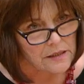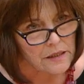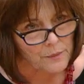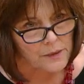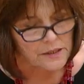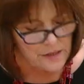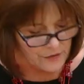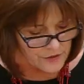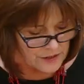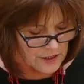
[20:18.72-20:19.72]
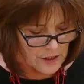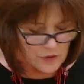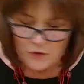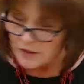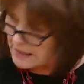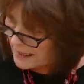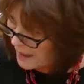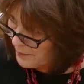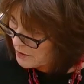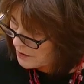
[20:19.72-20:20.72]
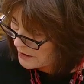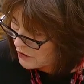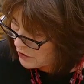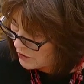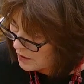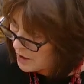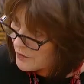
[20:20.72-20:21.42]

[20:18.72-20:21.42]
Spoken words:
cancer plus others. So there's a capital issue,